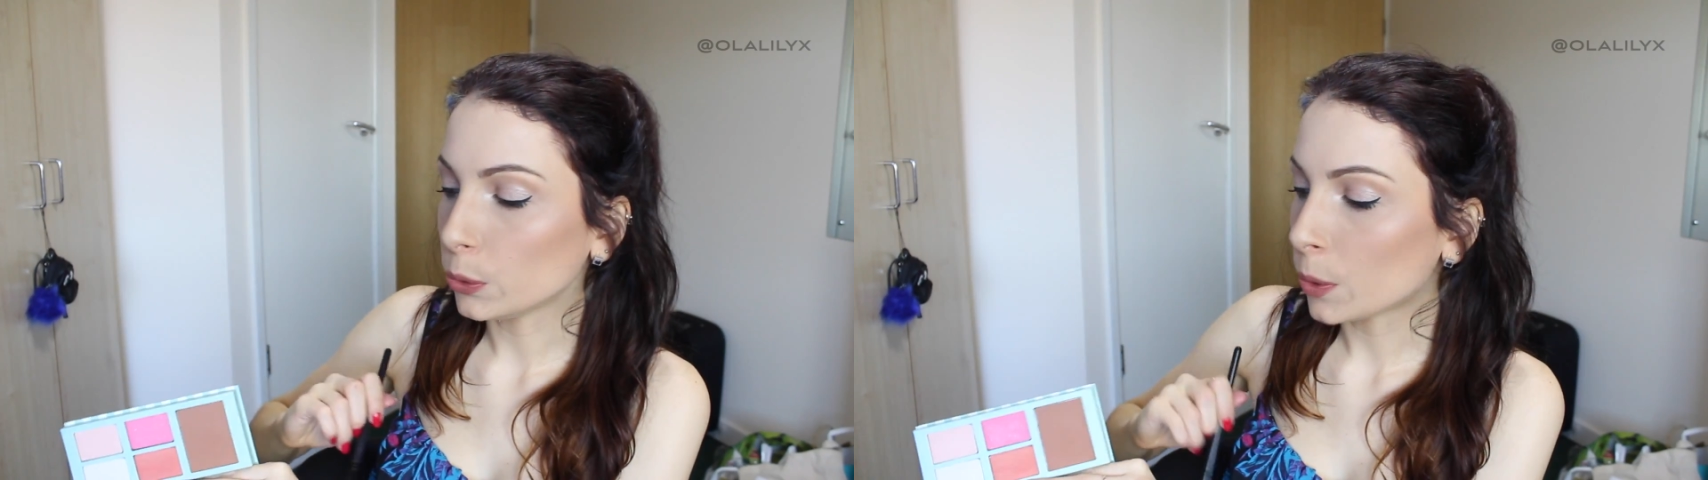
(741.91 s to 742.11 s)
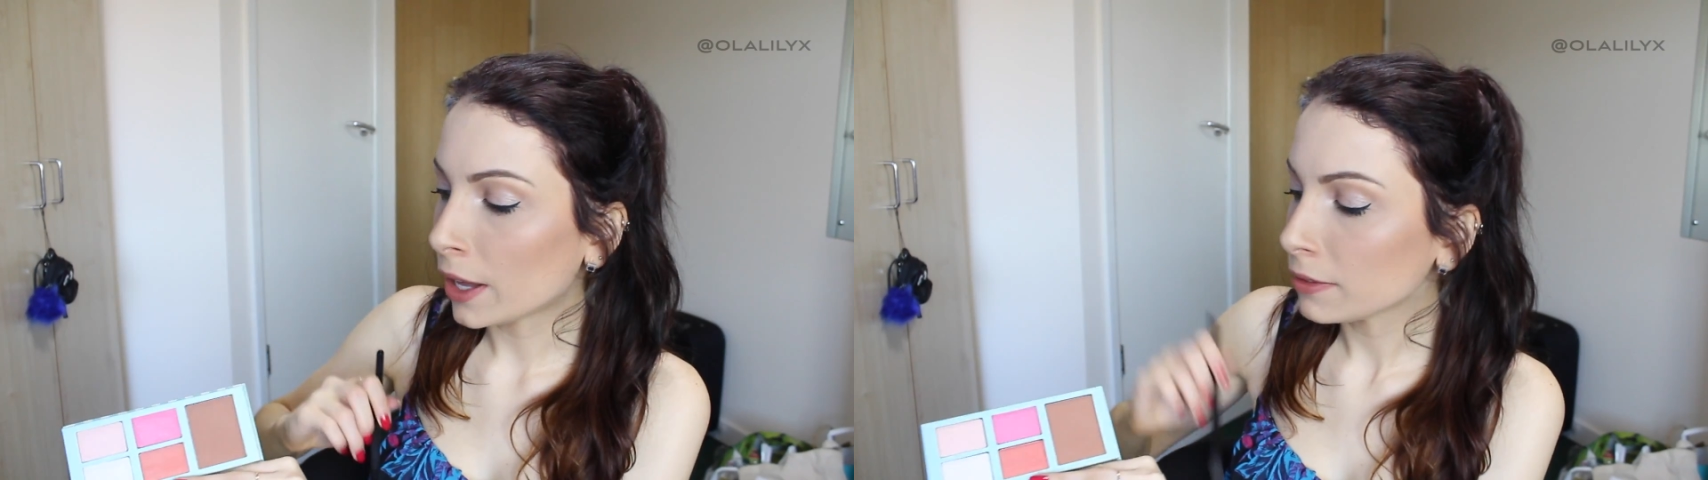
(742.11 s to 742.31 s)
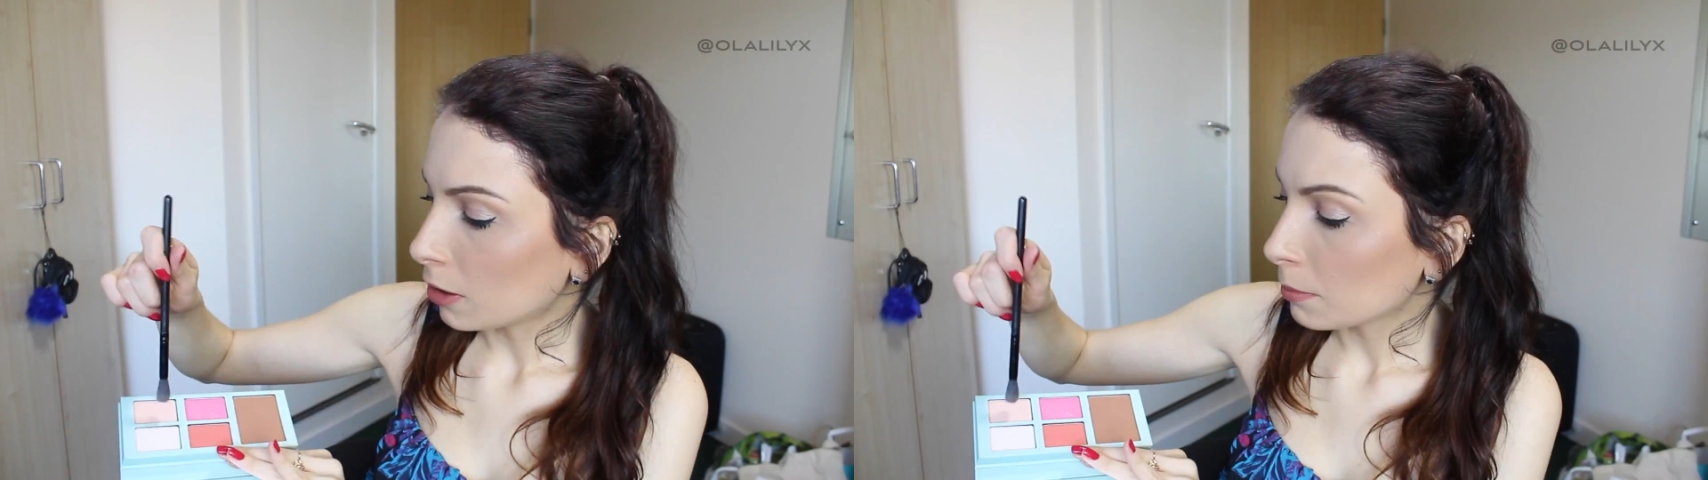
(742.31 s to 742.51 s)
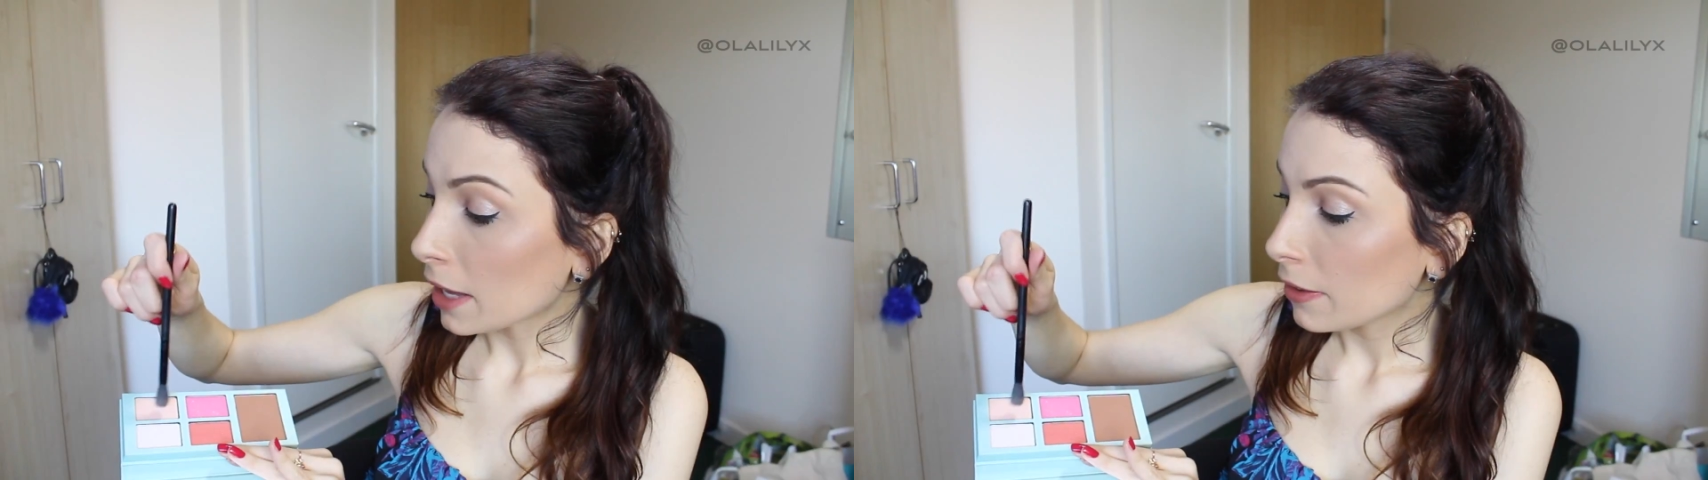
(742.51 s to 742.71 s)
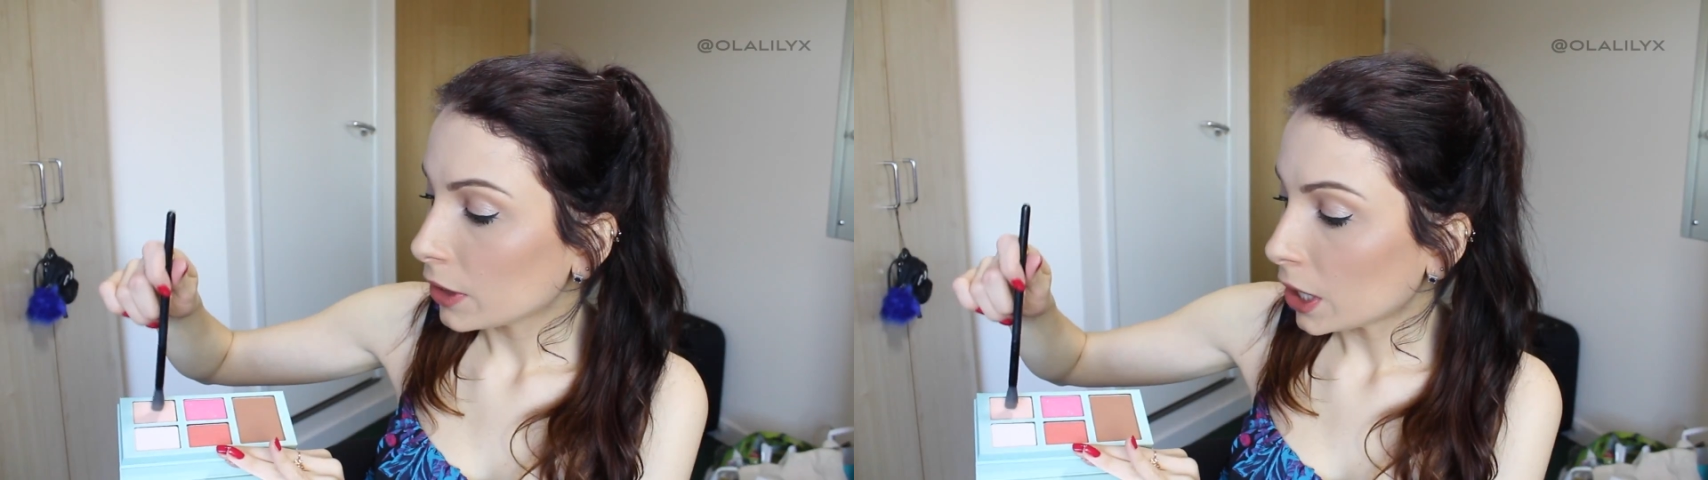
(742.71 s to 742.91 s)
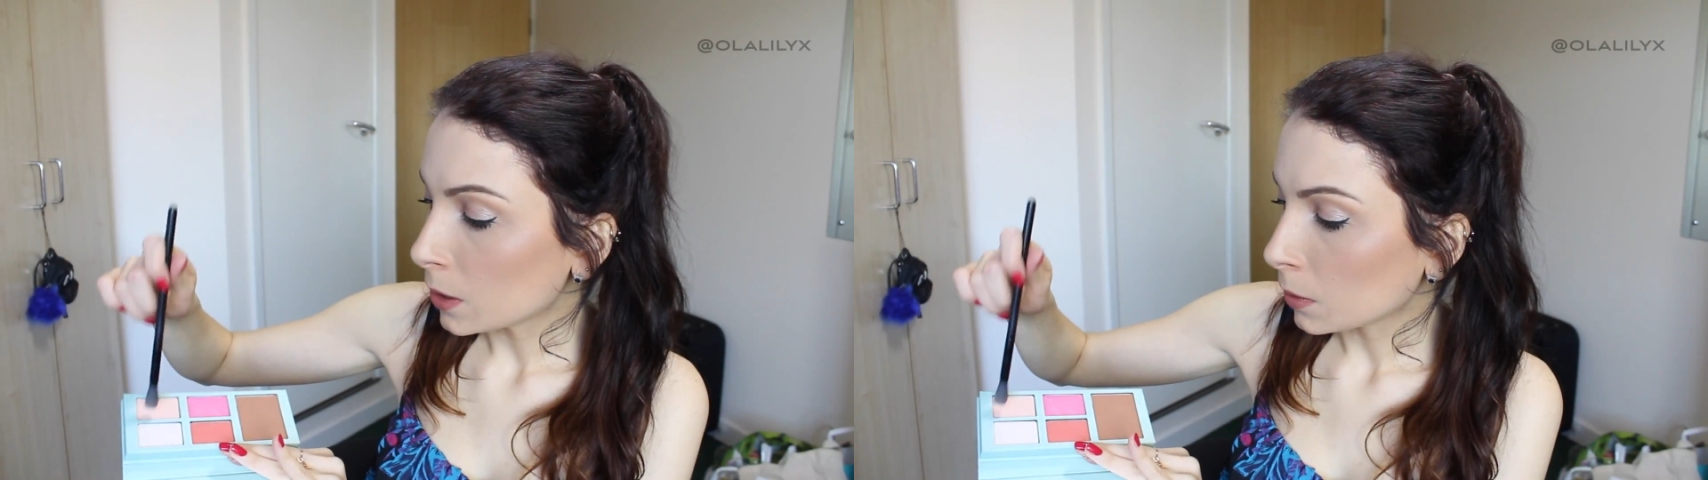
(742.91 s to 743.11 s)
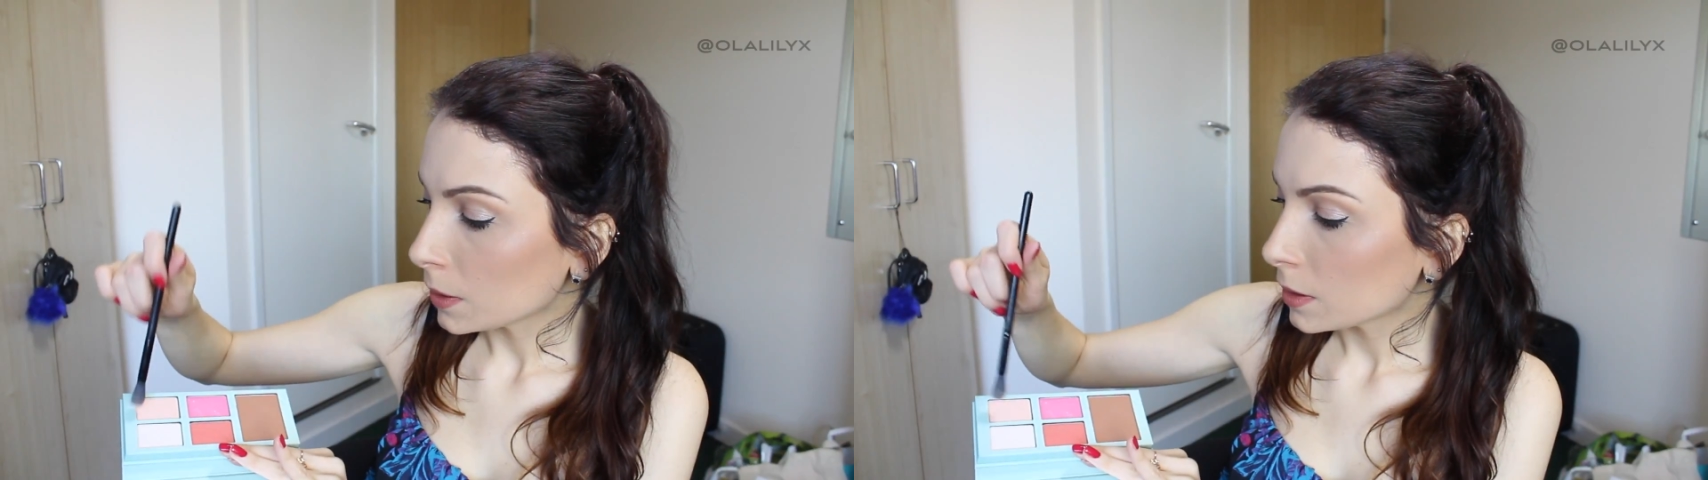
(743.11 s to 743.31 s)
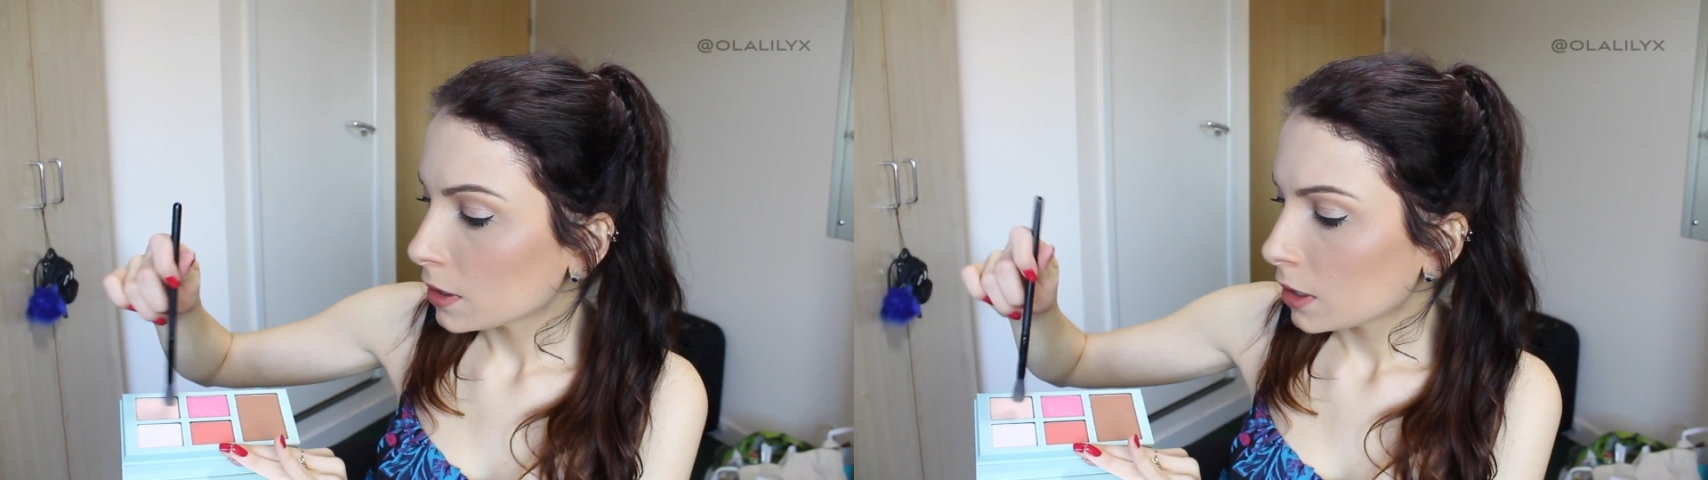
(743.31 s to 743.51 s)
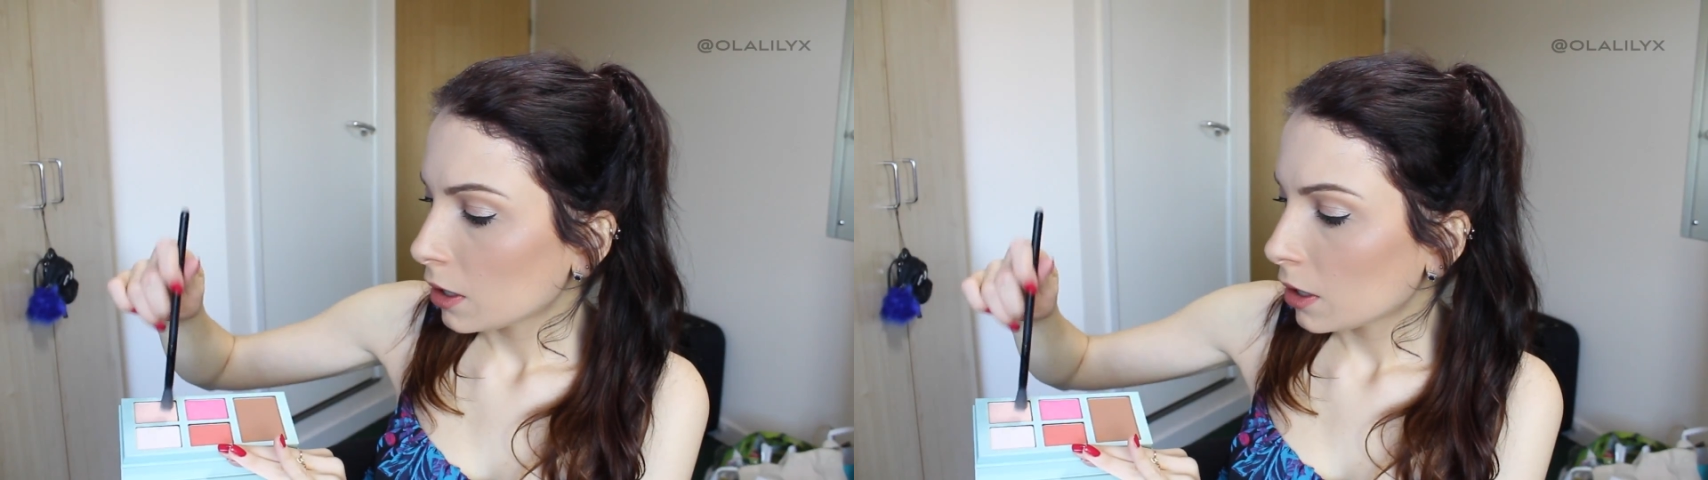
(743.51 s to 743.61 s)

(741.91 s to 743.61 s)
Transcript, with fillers: one on my nose